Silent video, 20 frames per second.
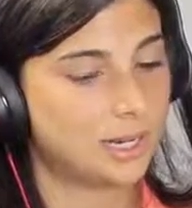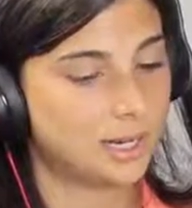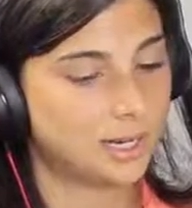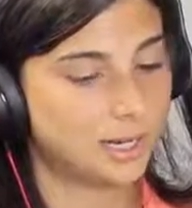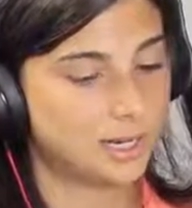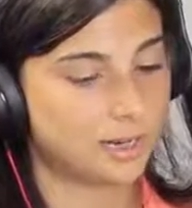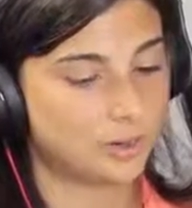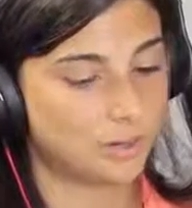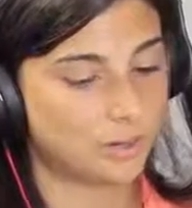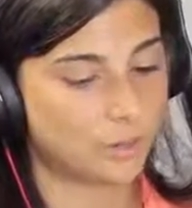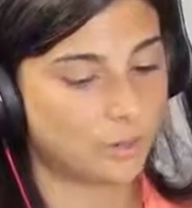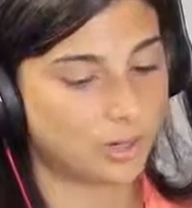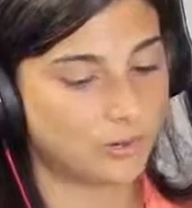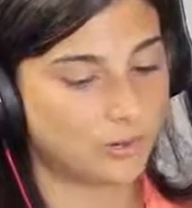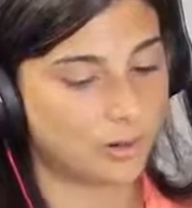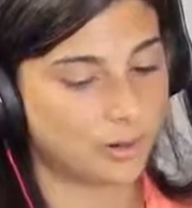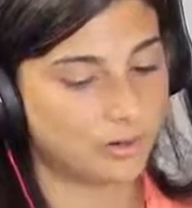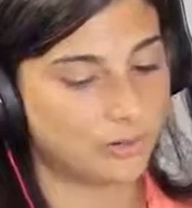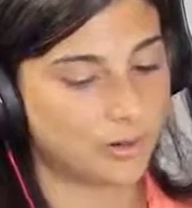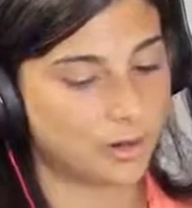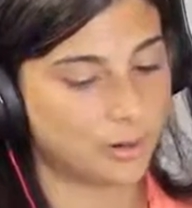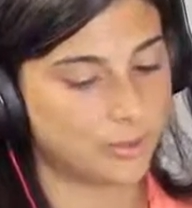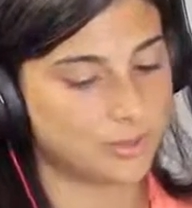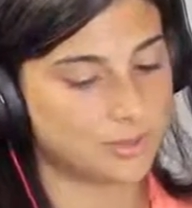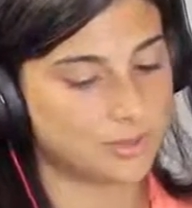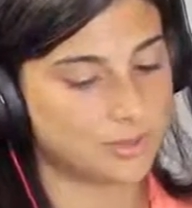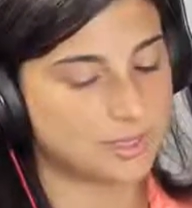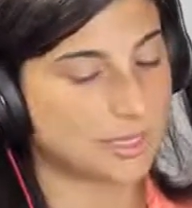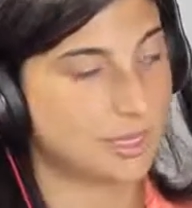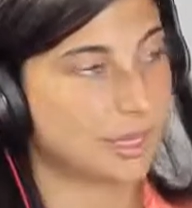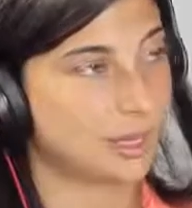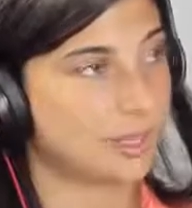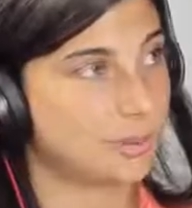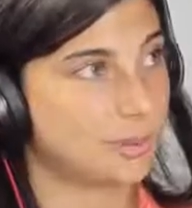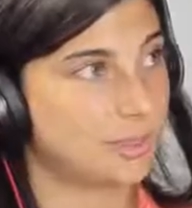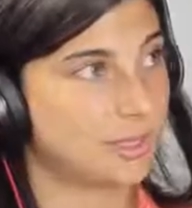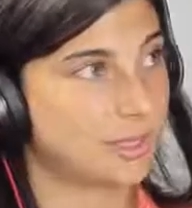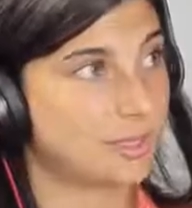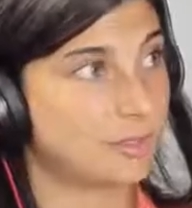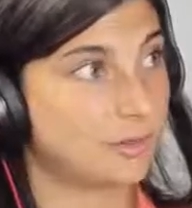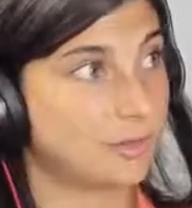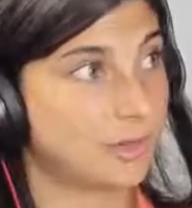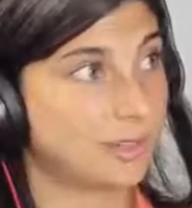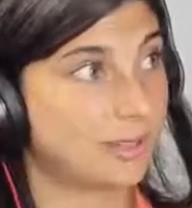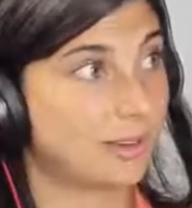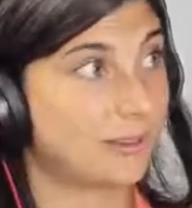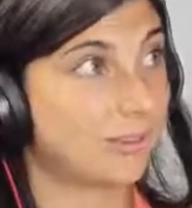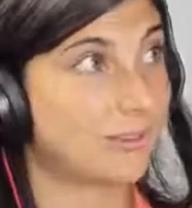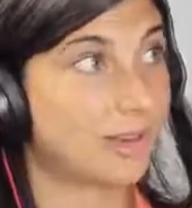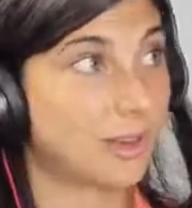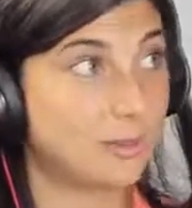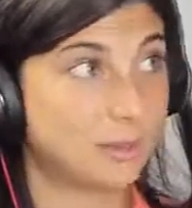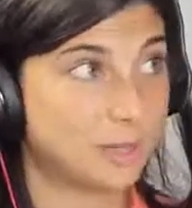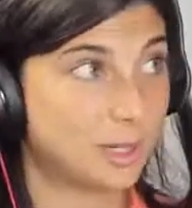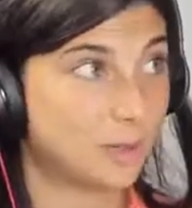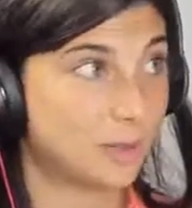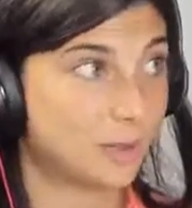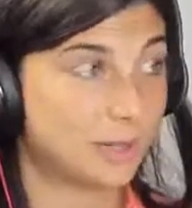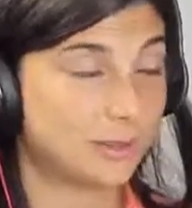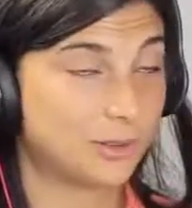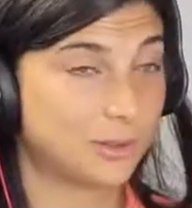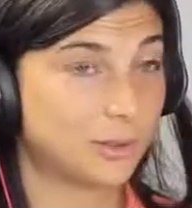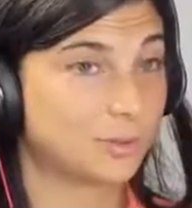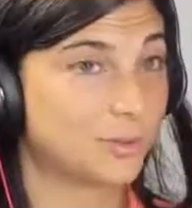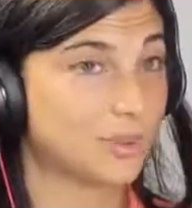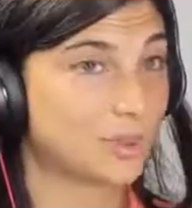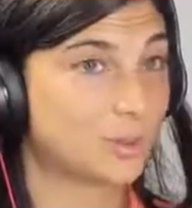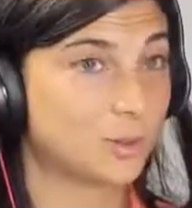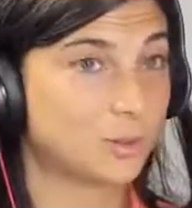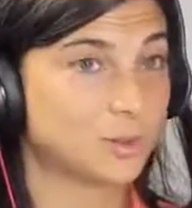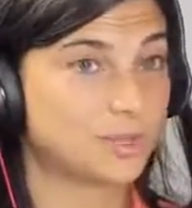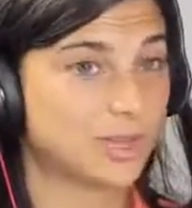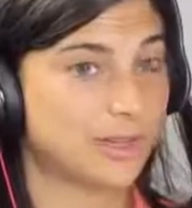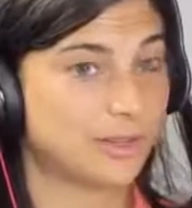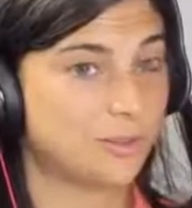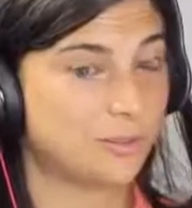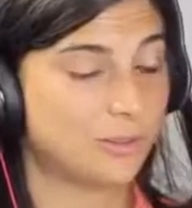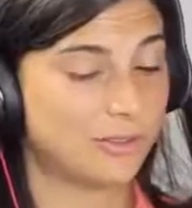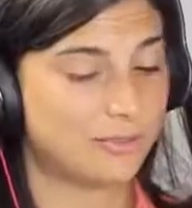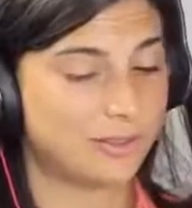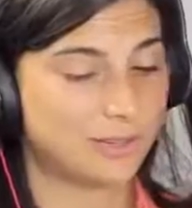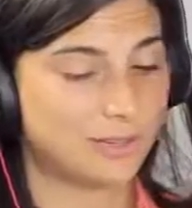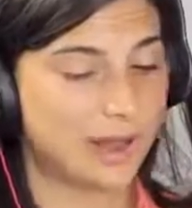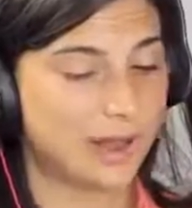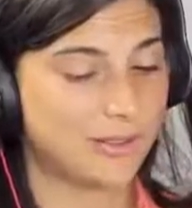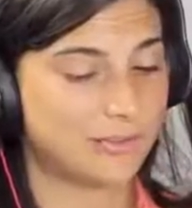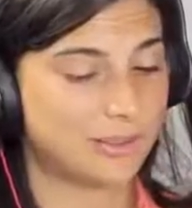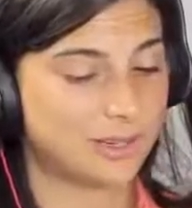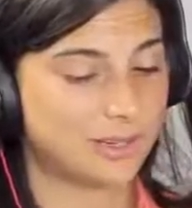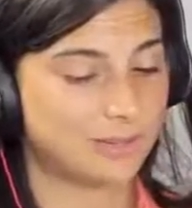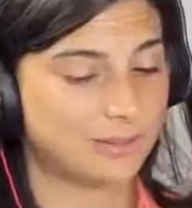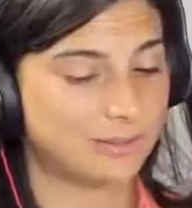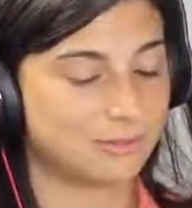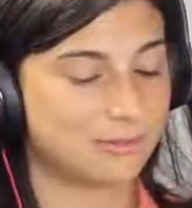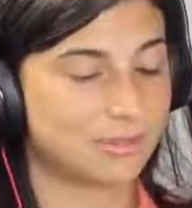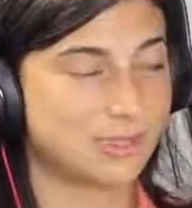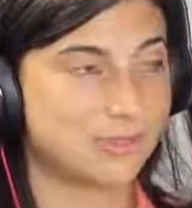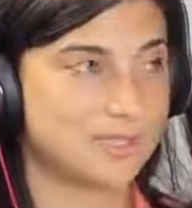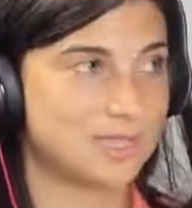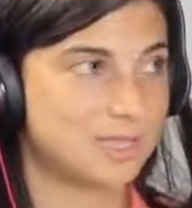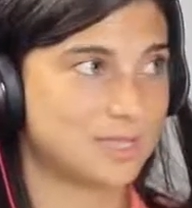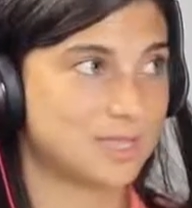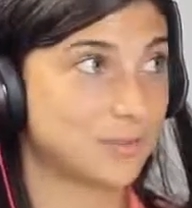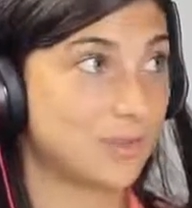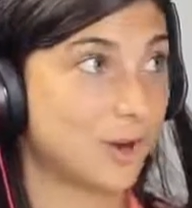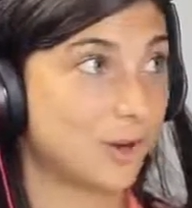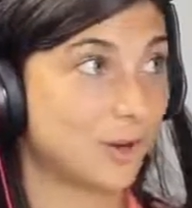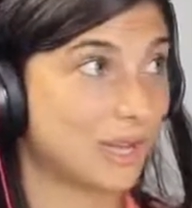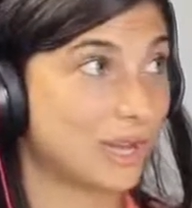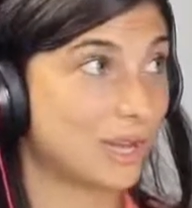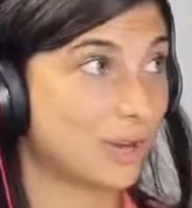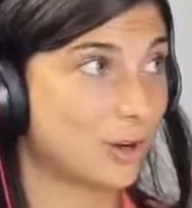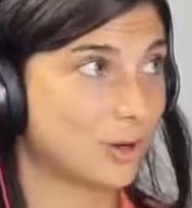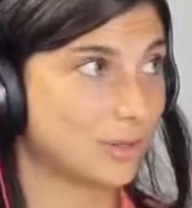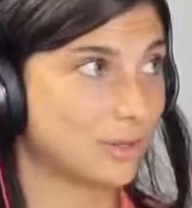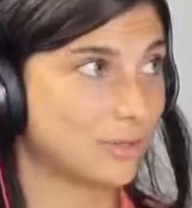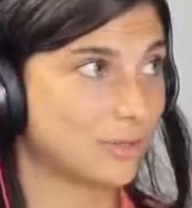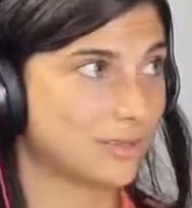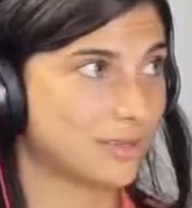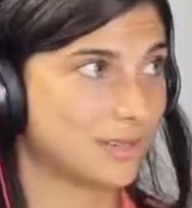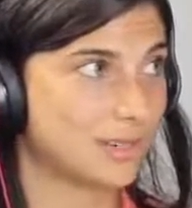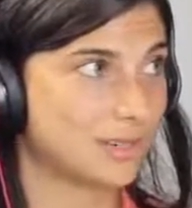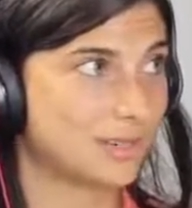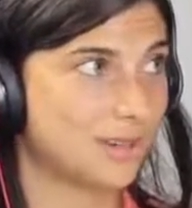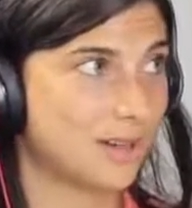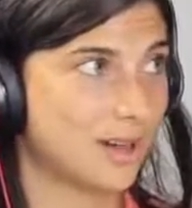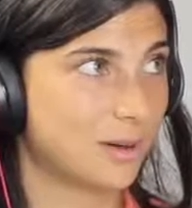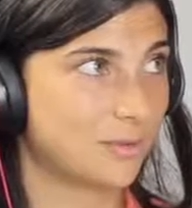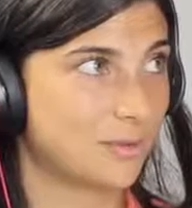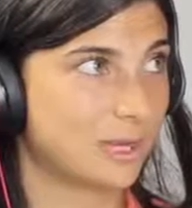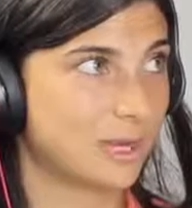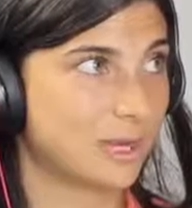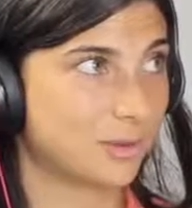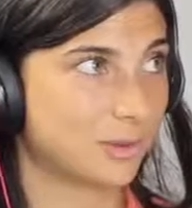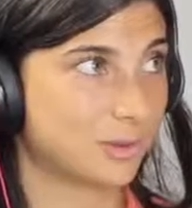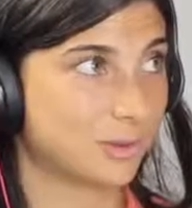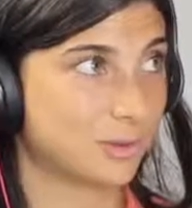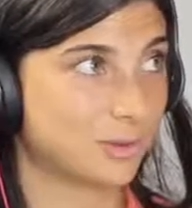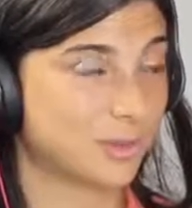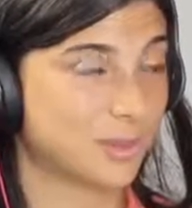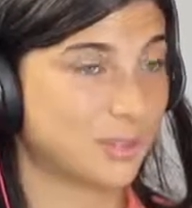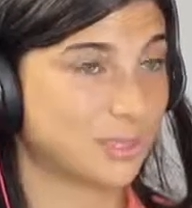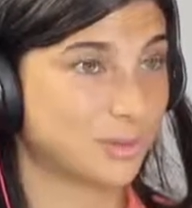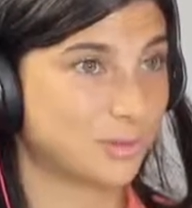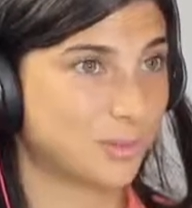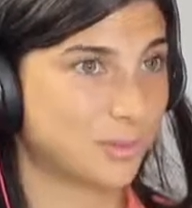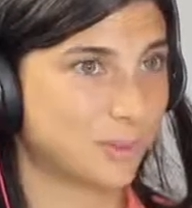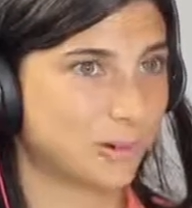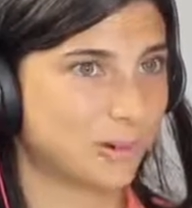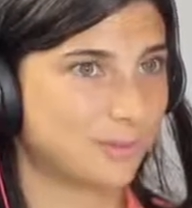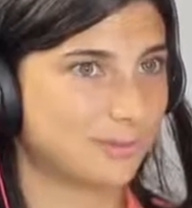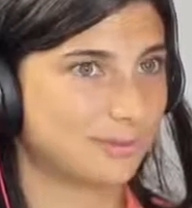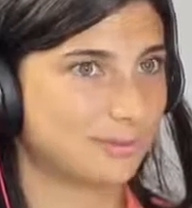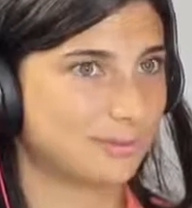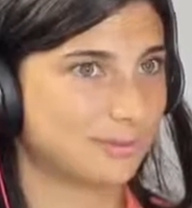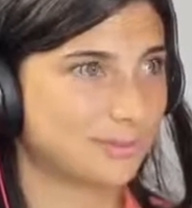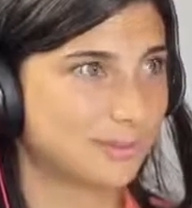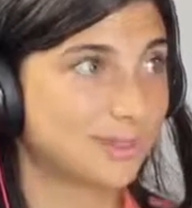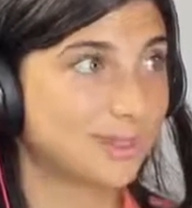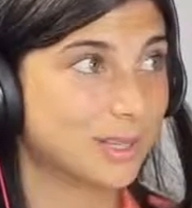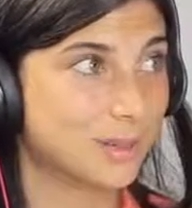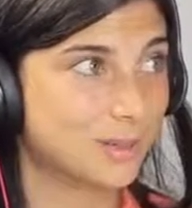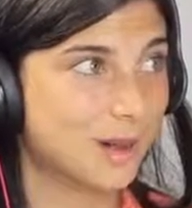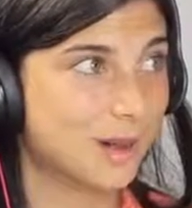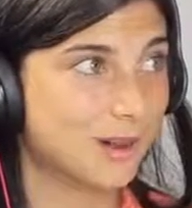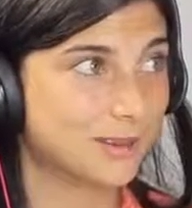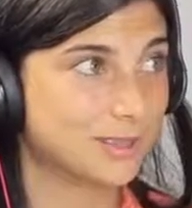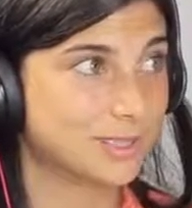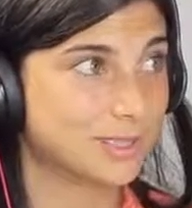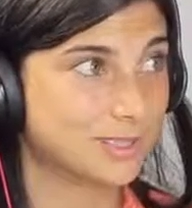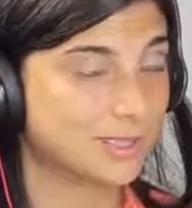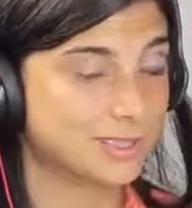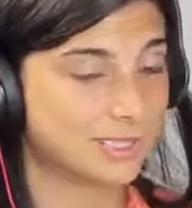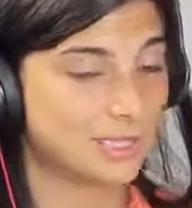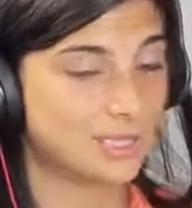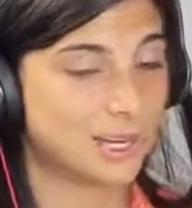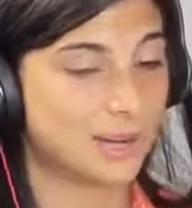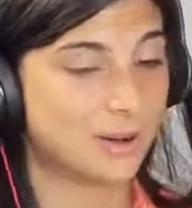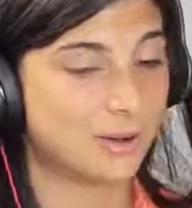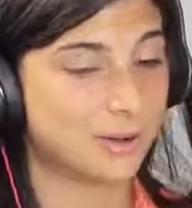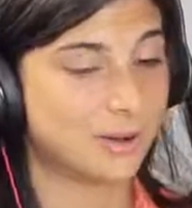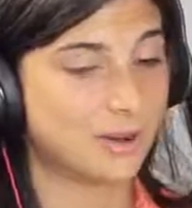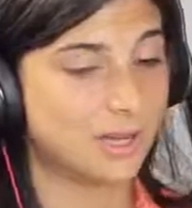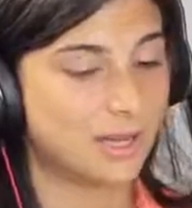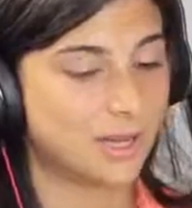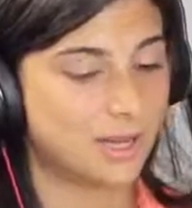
one of our farmers, the Gundermans, who've been like family to me throughout this whole time, went from having 50 small acres and not being able to really support the boxes to now,